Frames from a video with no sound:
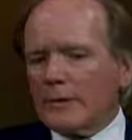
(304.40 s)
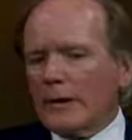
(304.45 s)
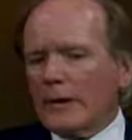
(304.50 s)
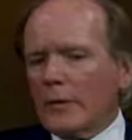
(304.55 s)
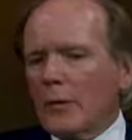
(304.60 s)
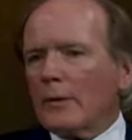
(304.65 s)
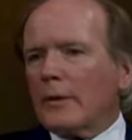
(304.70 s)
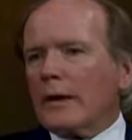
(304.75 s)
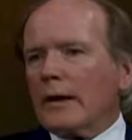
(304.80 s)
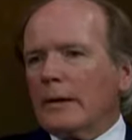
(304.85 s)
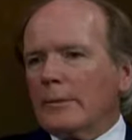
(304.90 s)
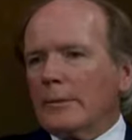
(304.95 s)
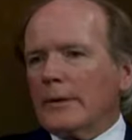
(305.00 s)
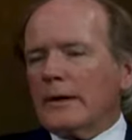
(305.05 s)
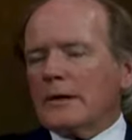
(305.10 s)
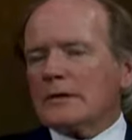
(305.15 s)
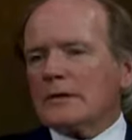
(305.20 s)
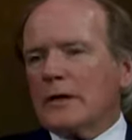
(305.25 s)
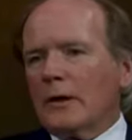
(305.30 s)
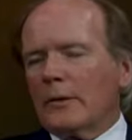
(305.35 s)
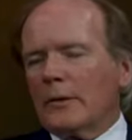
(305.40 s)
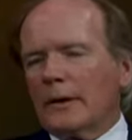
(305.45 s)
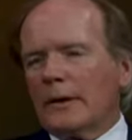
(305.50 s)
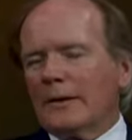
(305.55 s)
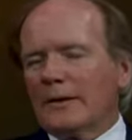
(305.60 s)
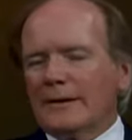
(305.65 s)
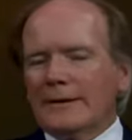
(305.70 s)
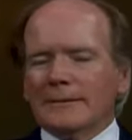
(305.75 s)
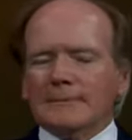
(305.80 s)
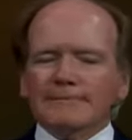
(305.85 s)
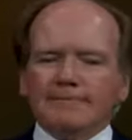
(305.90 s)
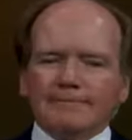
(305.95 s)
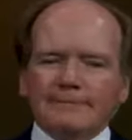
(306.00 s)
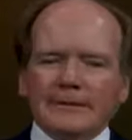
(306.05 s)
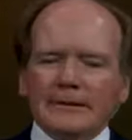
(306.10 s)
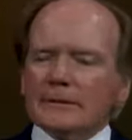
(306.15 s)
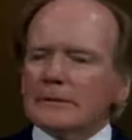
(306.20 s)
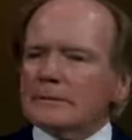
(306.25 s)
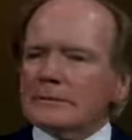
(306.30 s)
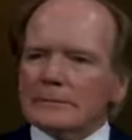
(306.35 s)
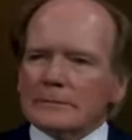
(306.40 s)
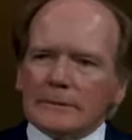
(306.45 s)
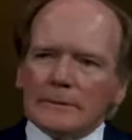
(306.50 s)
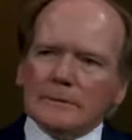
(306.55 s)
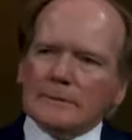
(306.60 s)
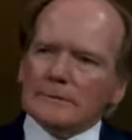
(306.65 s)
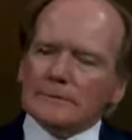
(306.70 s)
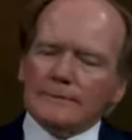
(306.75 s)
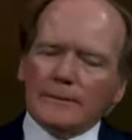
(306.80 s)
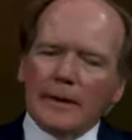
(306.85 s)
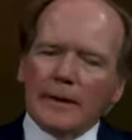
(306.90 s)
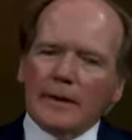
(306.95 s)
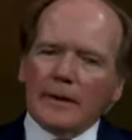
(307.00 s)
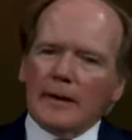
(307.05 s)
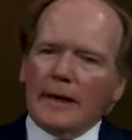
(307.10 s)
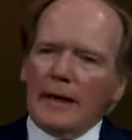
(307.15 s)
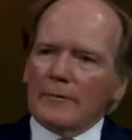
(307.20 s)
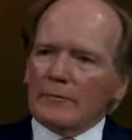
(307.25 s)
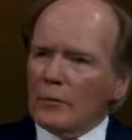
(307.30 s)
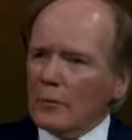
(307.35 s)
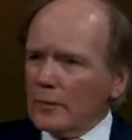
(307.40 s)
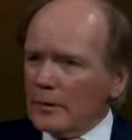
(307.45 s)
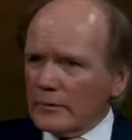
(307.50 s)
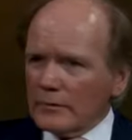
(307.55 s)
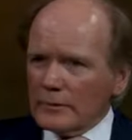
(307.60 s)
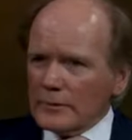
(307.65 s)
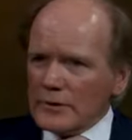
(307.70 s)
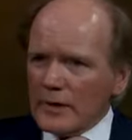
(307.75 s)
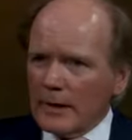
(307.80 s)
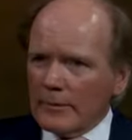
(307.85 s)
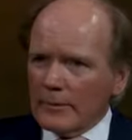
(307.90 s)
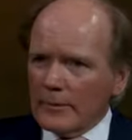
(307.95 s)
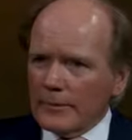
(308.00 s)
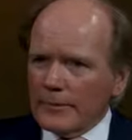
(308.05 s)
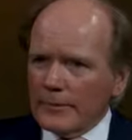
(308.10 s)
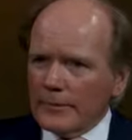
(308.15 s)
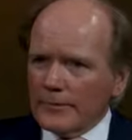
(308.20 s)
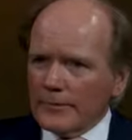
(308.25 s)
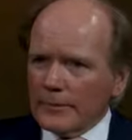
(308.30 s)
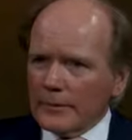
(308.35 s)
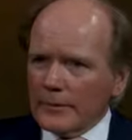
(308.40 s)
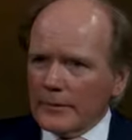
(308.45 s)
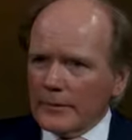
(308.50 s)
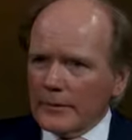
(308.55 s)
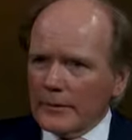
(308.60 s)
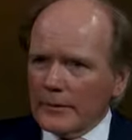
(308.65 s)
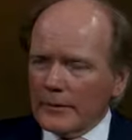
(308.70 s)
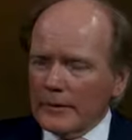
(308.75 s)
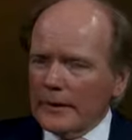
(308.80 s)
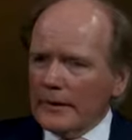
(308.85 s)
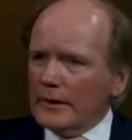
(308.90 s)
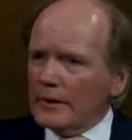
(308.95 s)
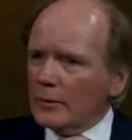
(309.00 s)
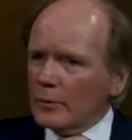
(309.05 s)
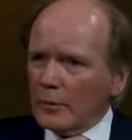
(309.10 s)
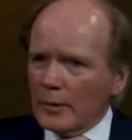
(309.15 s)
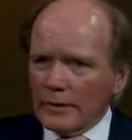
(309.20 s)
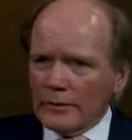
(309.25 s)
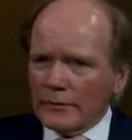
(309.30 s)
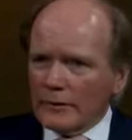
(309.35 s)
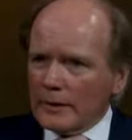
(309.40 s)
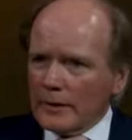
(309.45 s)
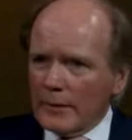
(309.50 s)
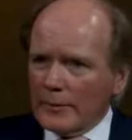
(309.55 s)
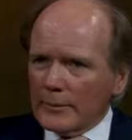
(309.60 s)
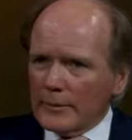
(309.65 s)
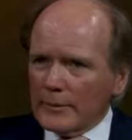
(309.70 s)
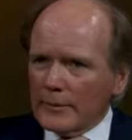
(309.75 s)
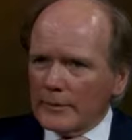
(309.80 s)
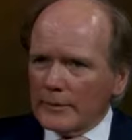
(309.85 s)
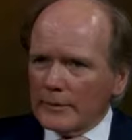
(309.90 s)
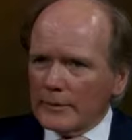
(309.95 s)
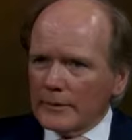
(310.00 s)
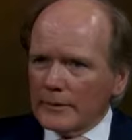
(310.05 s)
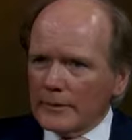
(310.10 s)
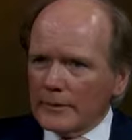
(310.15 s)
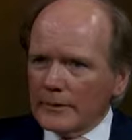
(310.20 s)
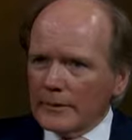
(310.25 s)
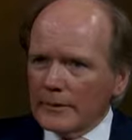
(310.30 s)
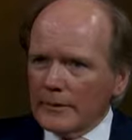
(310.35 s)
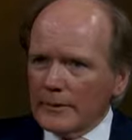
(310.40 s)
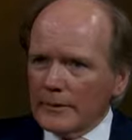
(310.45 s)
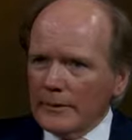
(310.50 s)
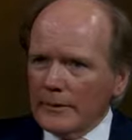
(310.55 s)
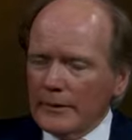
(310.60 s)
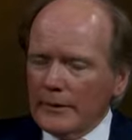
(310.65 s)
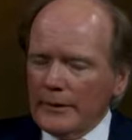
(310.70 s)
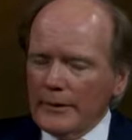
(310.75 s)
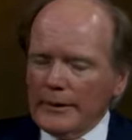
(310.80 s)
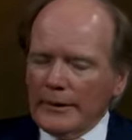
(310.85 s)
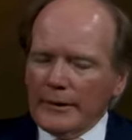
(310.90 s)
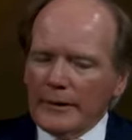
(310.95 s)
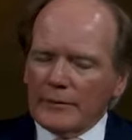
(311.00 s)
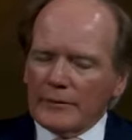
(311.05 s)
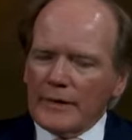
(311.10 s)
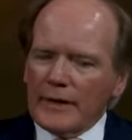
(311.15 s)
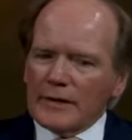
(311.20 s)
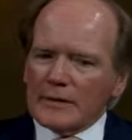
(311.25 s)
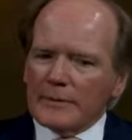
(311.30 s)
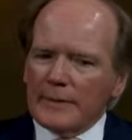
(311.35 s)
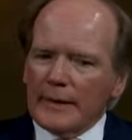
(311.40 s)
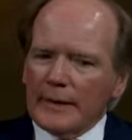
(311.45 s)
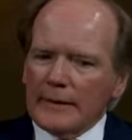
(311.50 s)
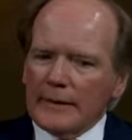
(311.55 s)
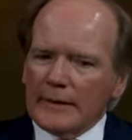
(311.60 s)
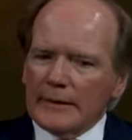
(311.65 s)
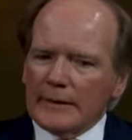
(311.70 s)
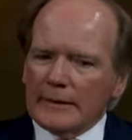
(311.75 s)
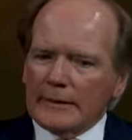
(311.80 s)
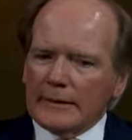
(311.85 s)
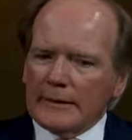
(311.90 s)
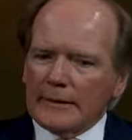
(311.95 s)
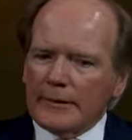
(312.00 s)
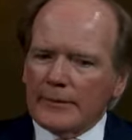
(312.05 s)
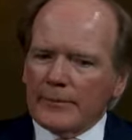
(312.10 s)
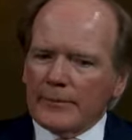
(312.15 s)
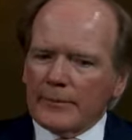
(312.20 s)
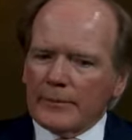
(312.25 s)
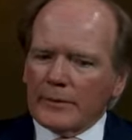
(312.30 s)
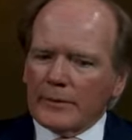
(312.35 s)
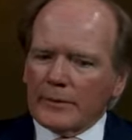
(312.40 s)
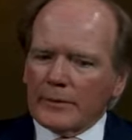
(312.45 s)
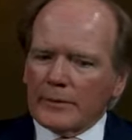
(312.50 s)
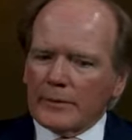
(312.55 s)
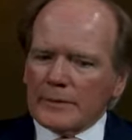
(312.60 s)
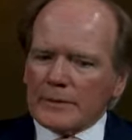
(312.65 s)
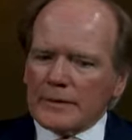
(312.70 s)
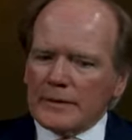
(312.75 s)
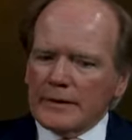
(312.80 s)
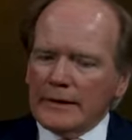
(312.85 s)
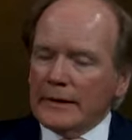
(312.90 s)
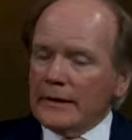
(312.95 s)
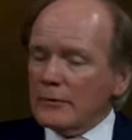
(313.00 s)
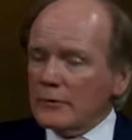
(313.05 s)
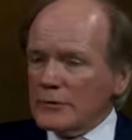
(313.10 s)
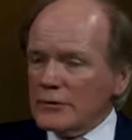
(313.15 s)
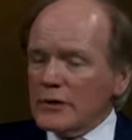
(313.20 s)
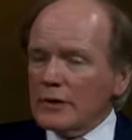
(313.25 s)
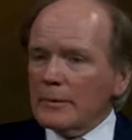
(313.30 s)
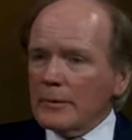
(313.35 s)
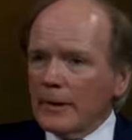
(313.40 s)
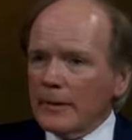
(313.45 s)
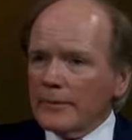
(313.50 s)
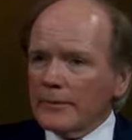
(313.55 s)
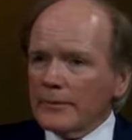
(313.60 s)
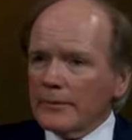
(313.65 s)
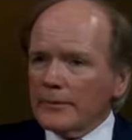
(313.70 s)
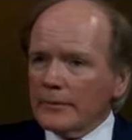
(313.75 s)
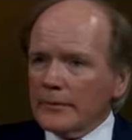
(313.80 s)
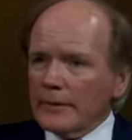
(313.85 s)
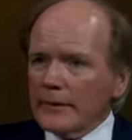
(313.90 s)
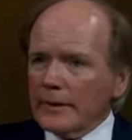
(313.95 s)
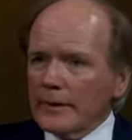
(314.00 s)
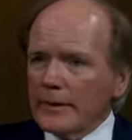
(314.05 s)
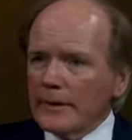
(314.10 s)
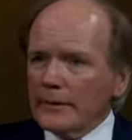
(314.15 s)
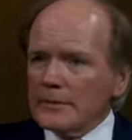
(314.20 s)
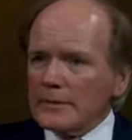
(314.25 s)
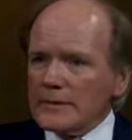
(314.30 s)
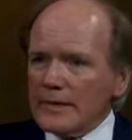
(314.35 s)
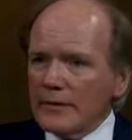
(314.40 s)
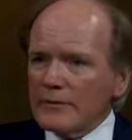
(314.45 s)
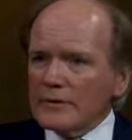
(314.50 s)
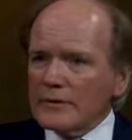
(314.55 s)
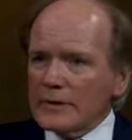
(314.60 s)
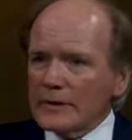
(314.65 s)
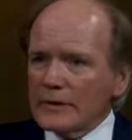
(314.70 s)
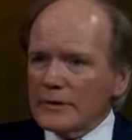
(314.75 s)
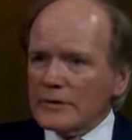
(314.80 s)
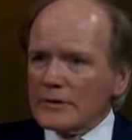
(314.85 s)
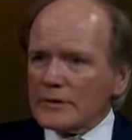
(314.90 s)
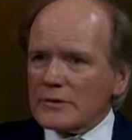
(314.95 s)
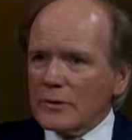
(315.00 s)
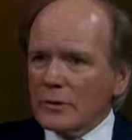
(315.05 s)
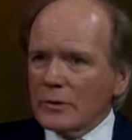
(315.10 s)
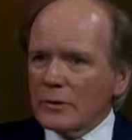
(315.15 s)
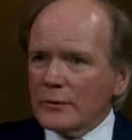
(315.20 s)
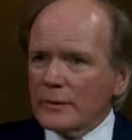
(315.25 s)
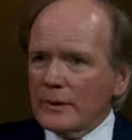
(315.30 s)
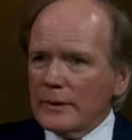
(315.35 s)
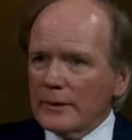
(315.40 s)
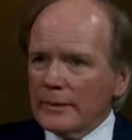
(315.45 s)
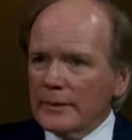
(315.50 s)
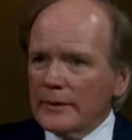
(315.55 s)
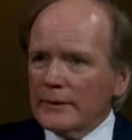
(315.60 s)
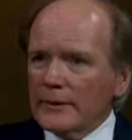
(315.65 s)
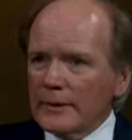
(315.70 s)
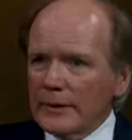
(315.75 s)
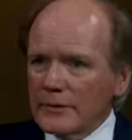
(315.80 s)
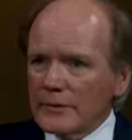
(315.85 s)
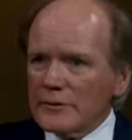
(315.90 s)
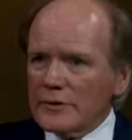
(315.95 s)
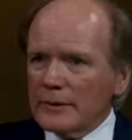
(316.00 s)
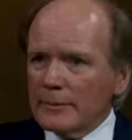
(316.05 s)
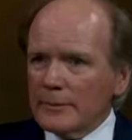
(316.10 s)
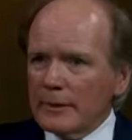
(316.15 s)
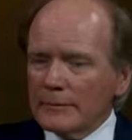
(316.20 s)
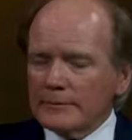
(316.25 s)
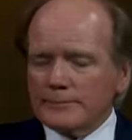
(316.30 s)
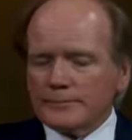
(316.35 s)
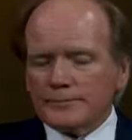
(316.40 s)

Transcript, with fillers: they know the company is going. You know, I have a wonderful job in a wonderful company. And a friend of mine um, was in Iwo Jima, and he was 17 years old when he went to Iwo Jima.